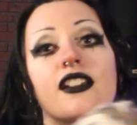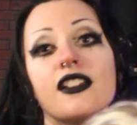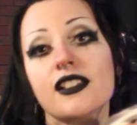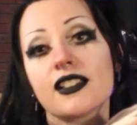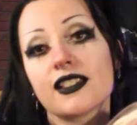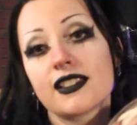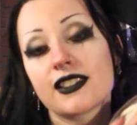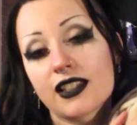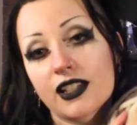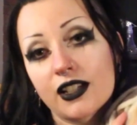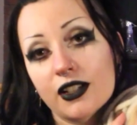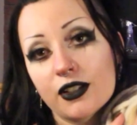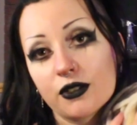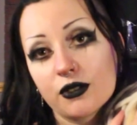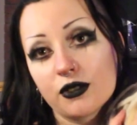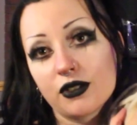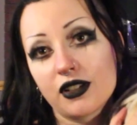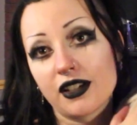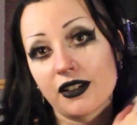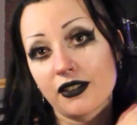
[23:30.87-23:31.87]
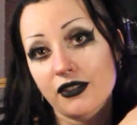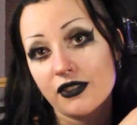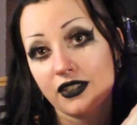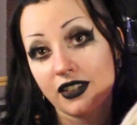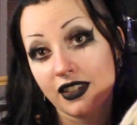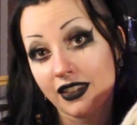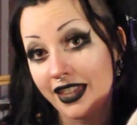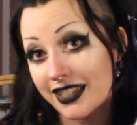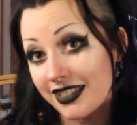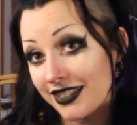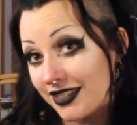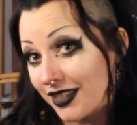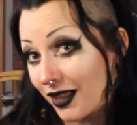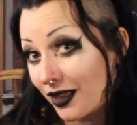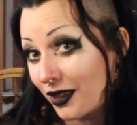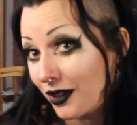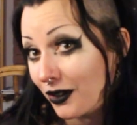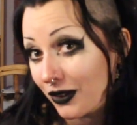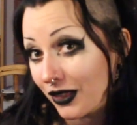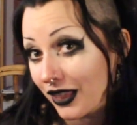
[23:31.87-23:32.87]
So there's a
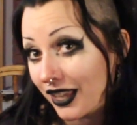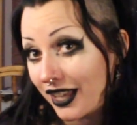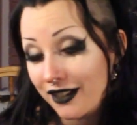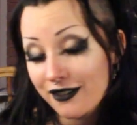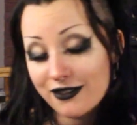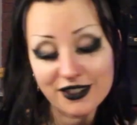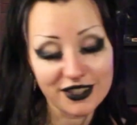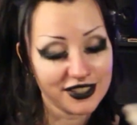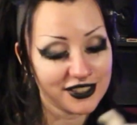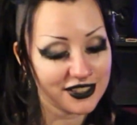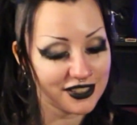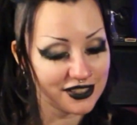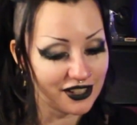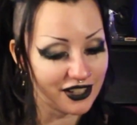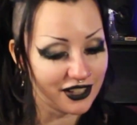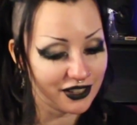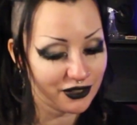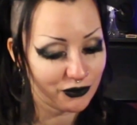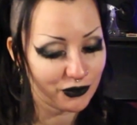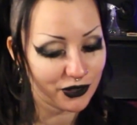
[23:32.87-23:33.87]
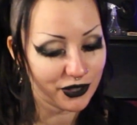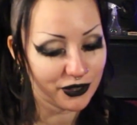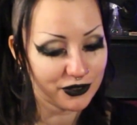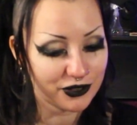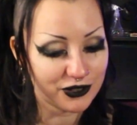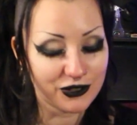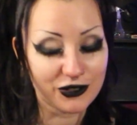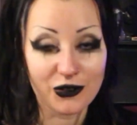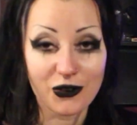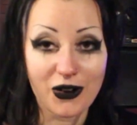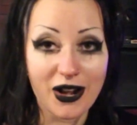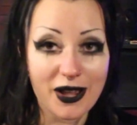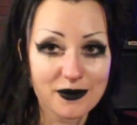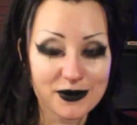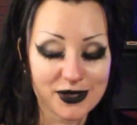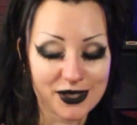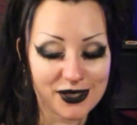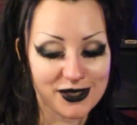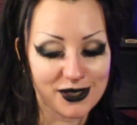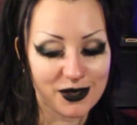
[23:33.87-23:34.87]
lot left. This is like 300
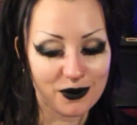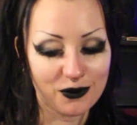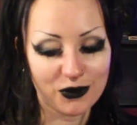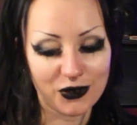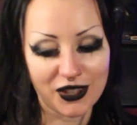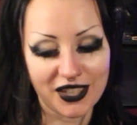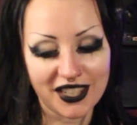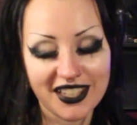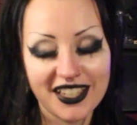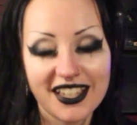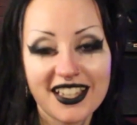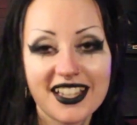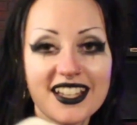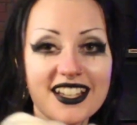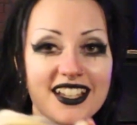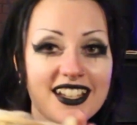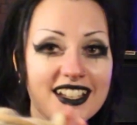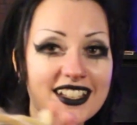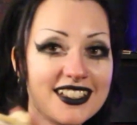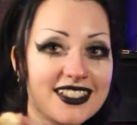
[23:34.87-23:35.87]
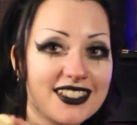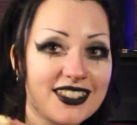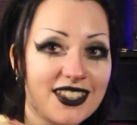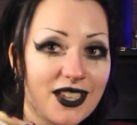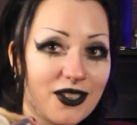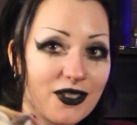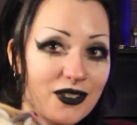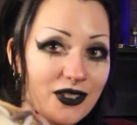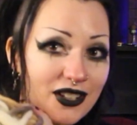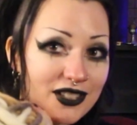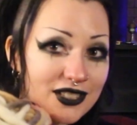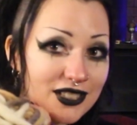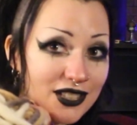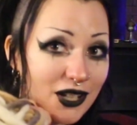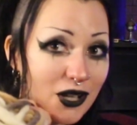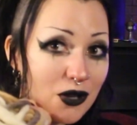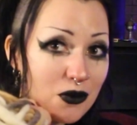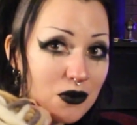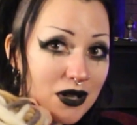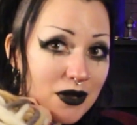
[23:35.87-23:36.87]
grams or something. So I don't
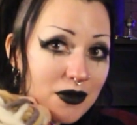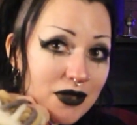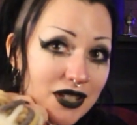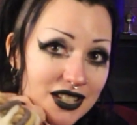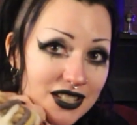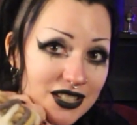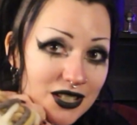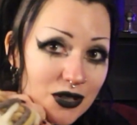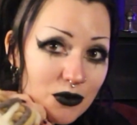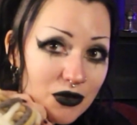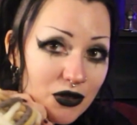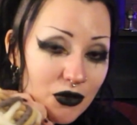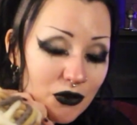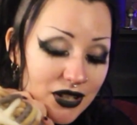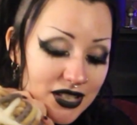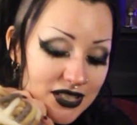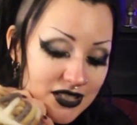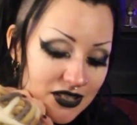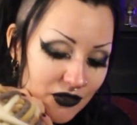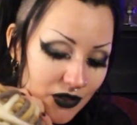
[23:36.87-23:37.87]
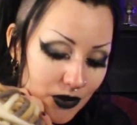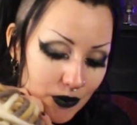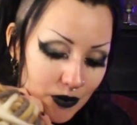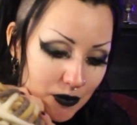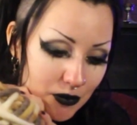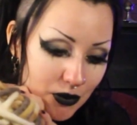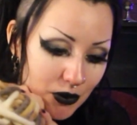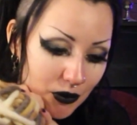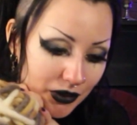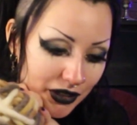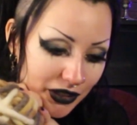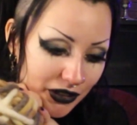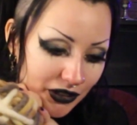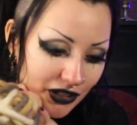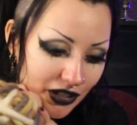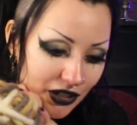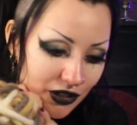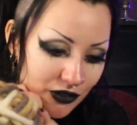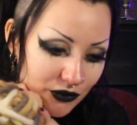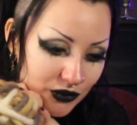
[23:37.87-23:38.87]
know what I'm going to do with the rest of it, but I'm probably
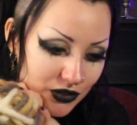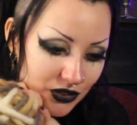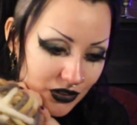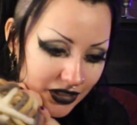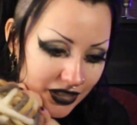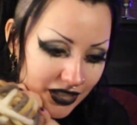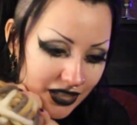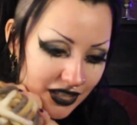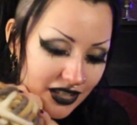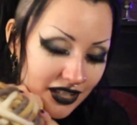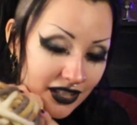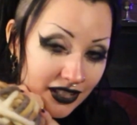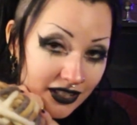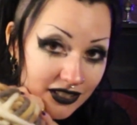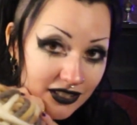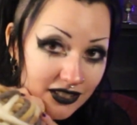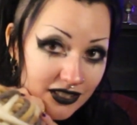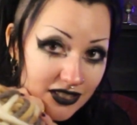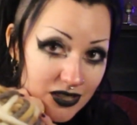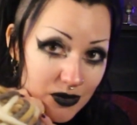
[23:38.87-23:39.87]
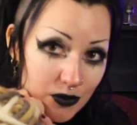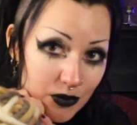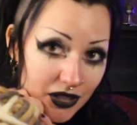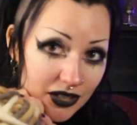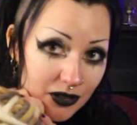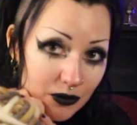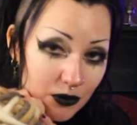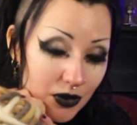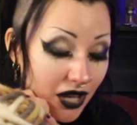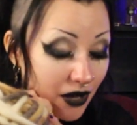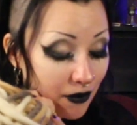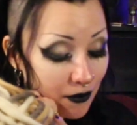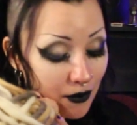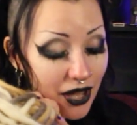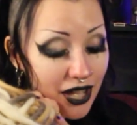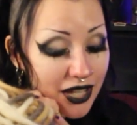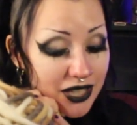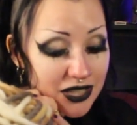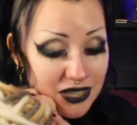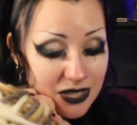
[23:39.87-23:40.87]
going to over dye it and spin. I
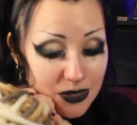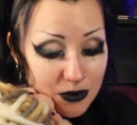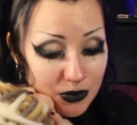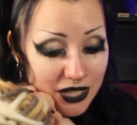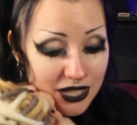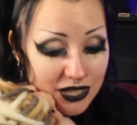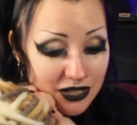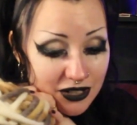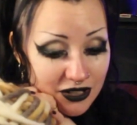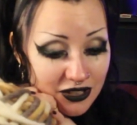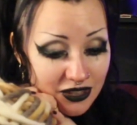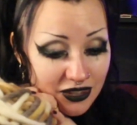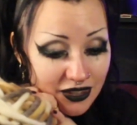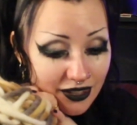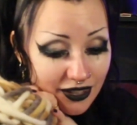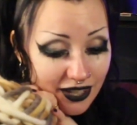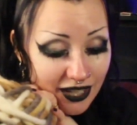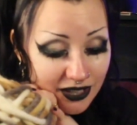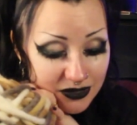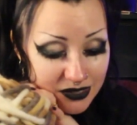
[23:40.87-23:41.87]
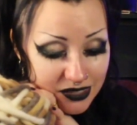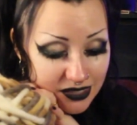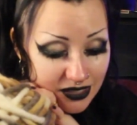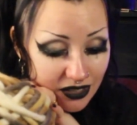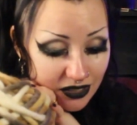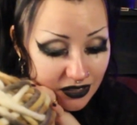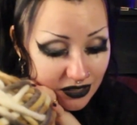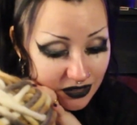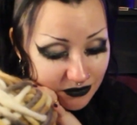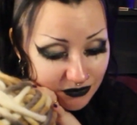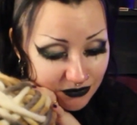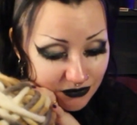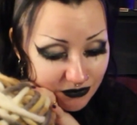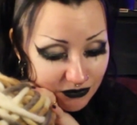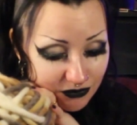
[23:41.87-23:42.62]
might spin another Elsa